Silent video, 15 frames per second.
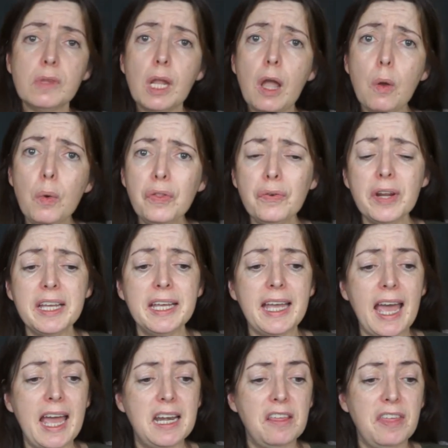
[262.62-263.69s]
whether I can
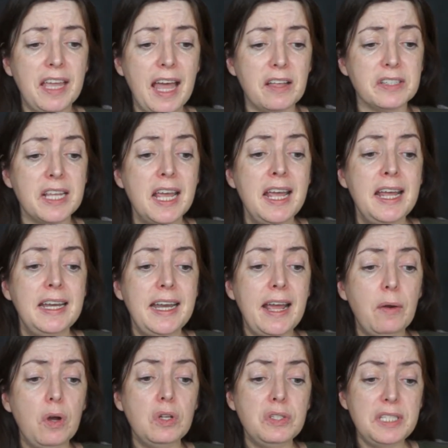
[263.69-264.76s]
get anything else.
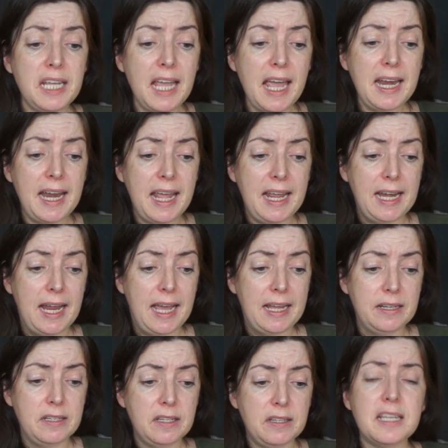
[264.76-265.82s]
Now on DNA land,